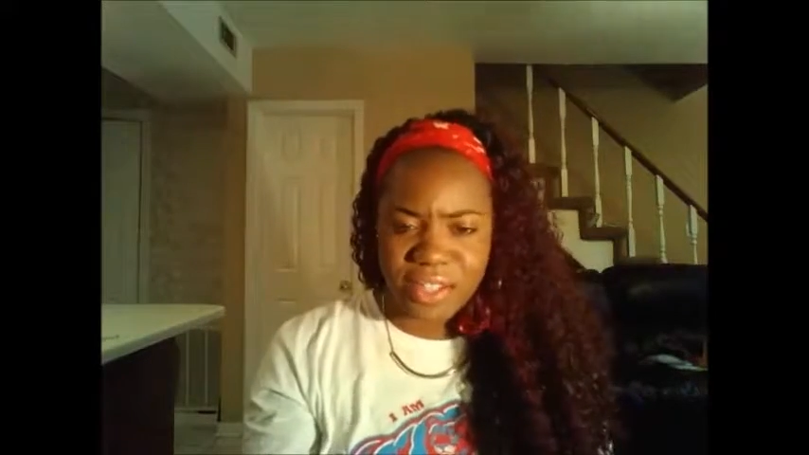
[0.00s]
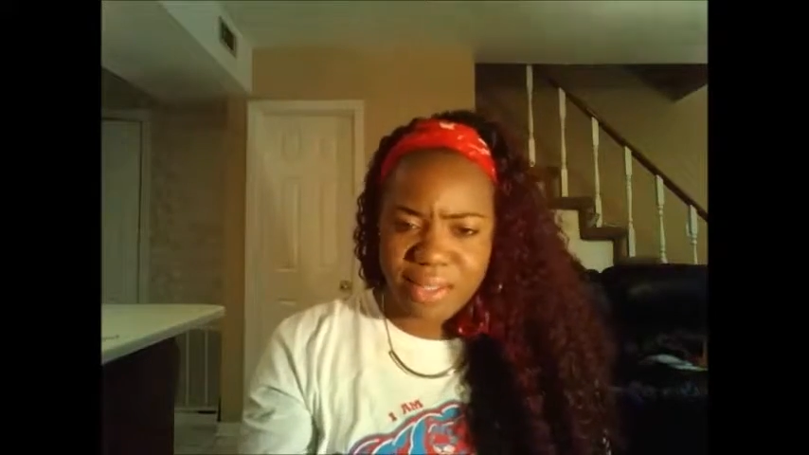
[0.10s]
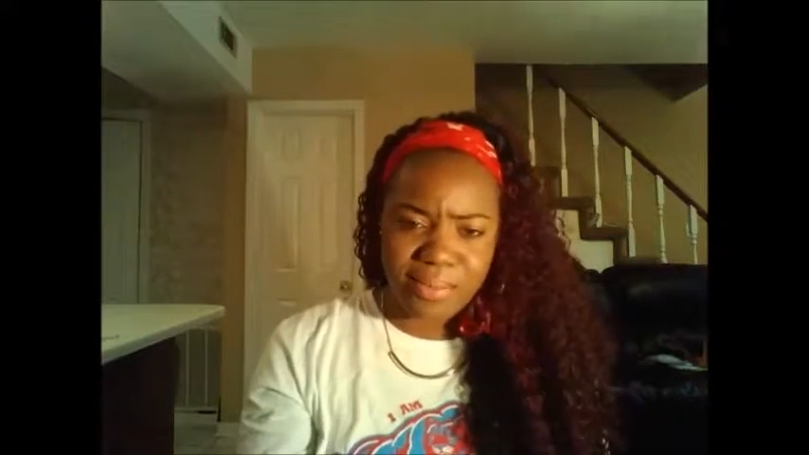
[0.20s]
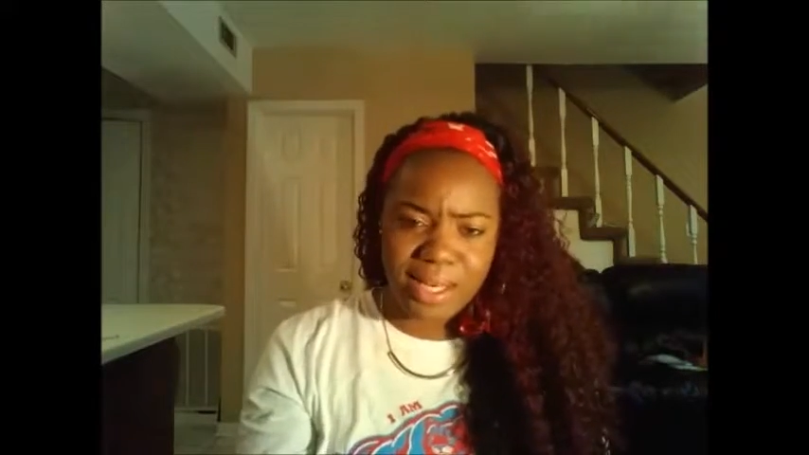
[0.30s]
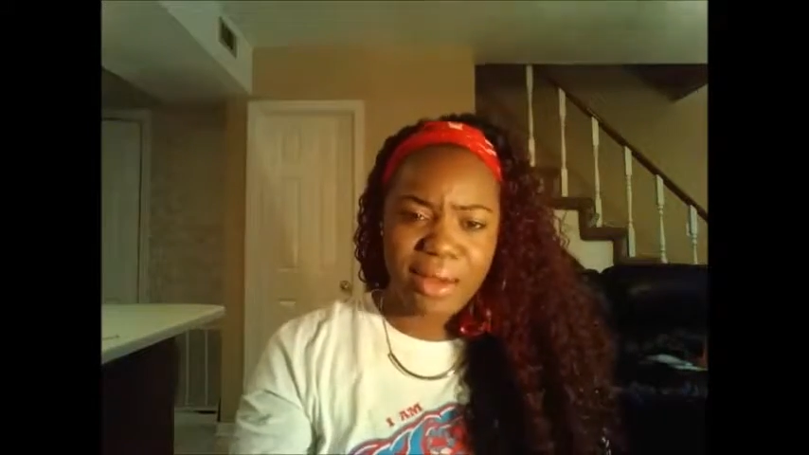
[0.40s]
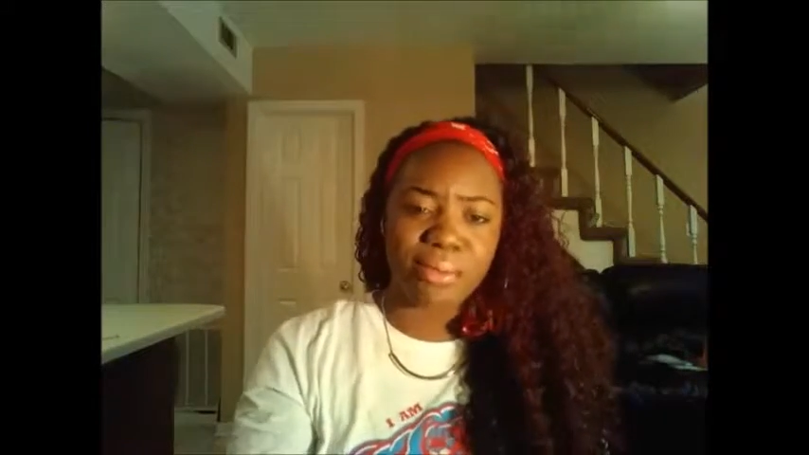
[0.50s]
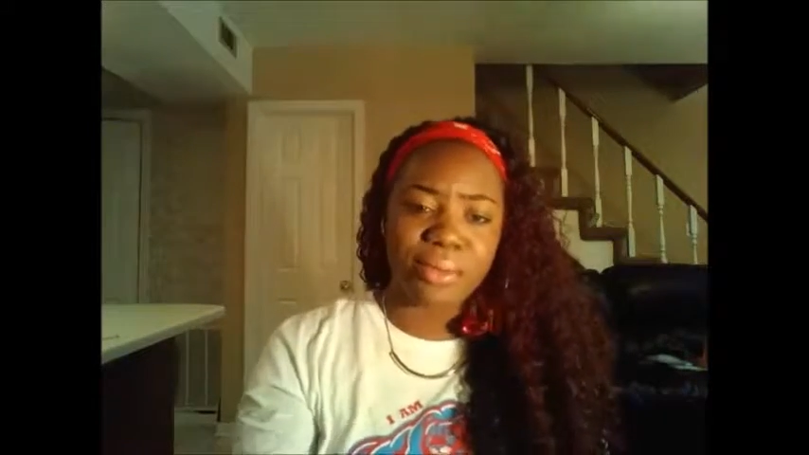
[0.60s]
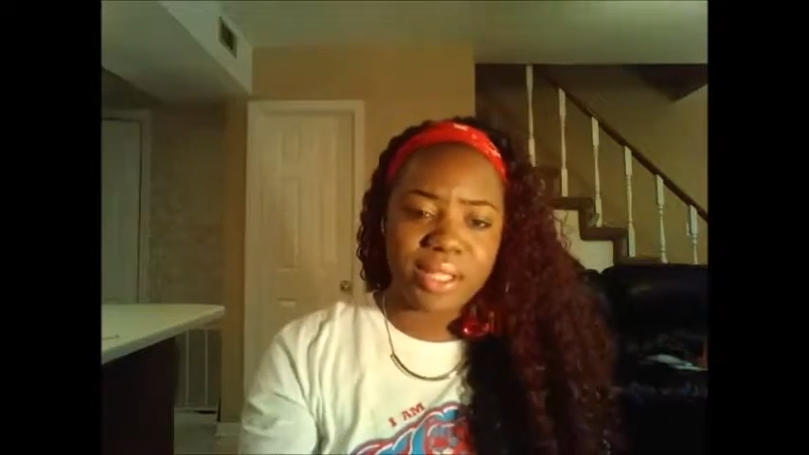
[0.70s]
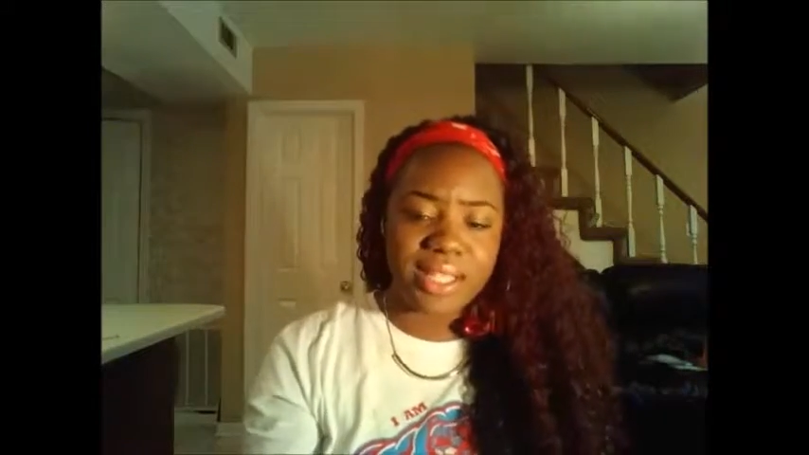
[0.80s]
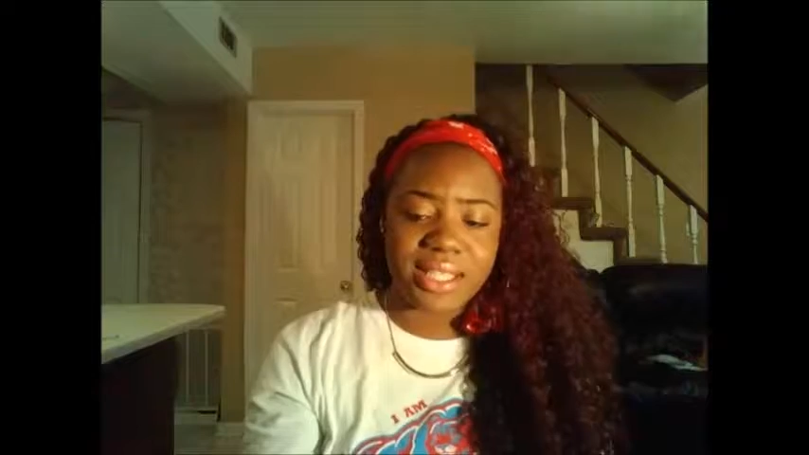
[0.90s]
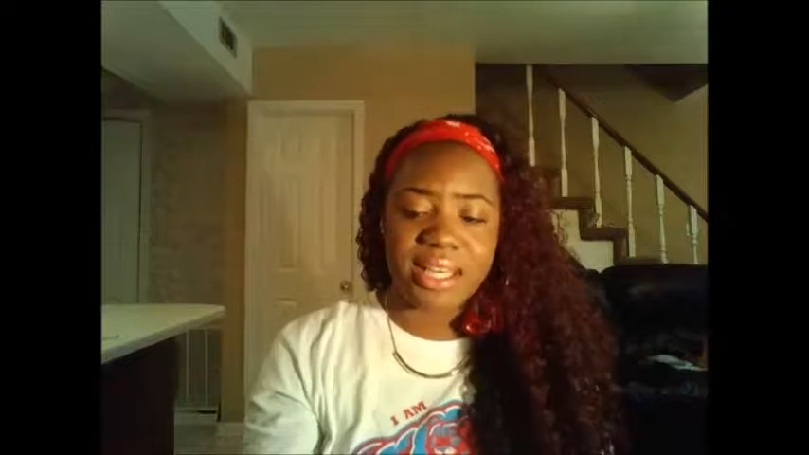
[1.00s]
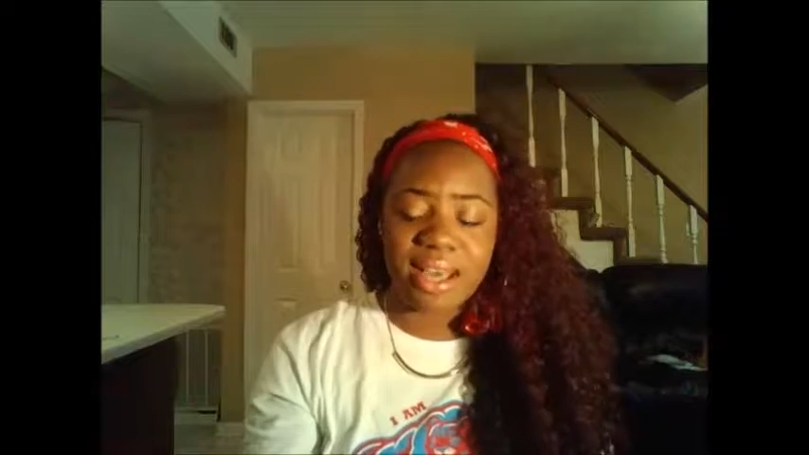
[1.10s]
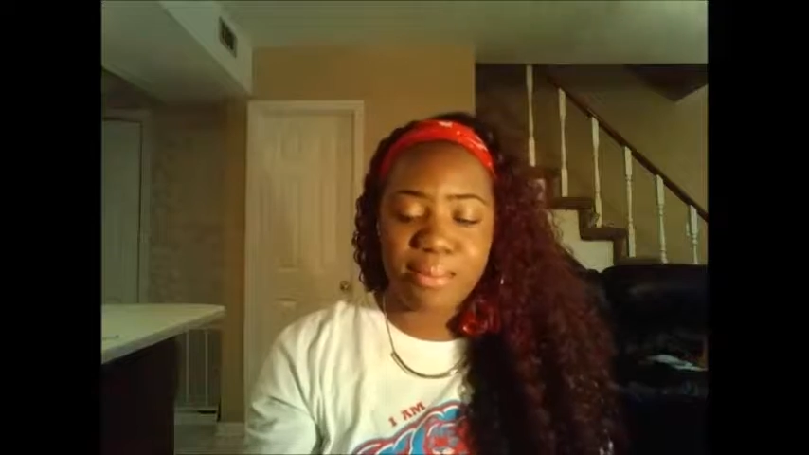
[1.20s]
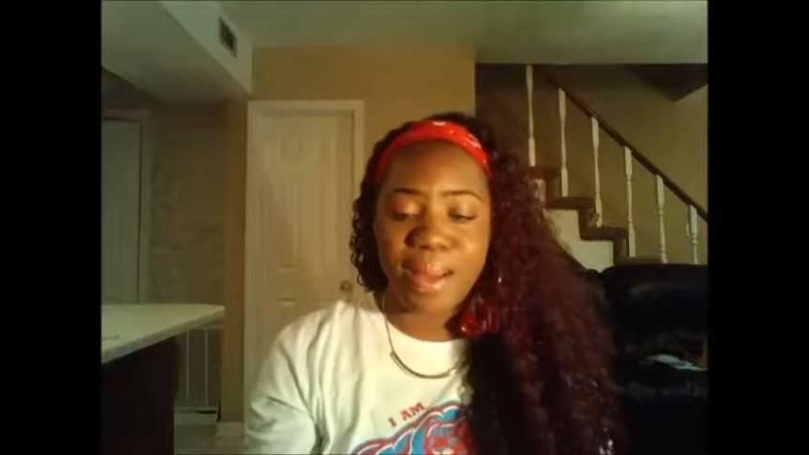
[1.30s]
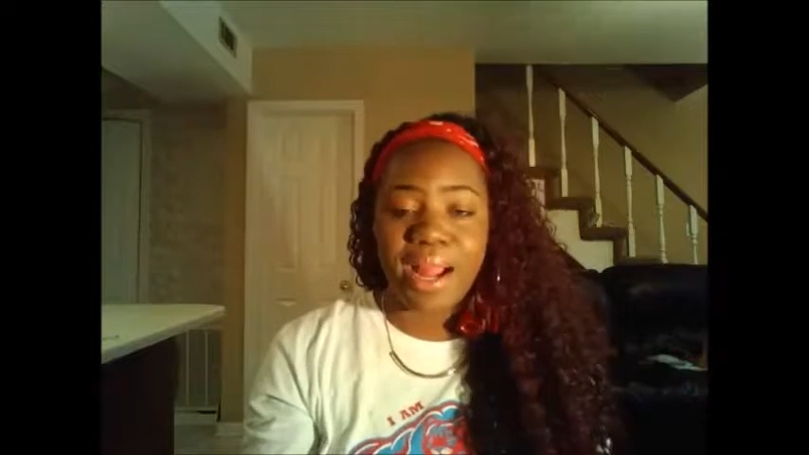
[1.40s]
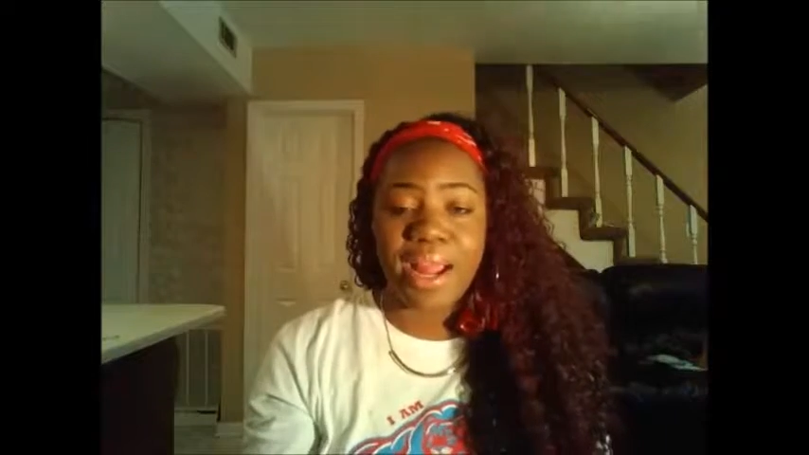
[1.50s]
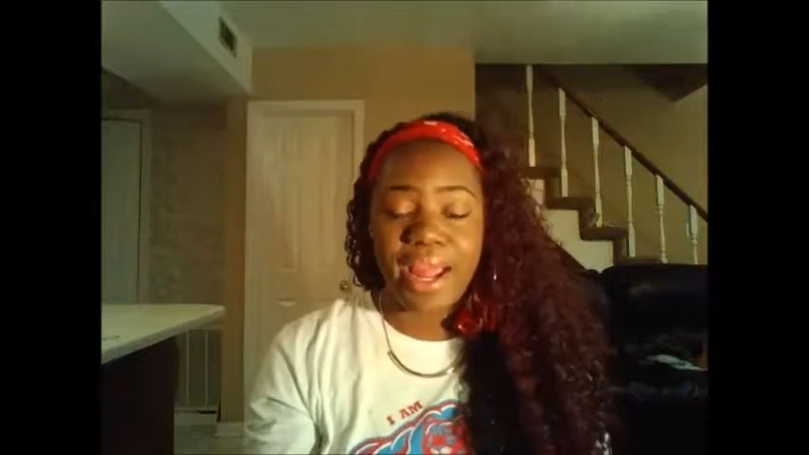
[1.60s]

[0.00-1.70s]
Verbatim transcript: something that really is going to help my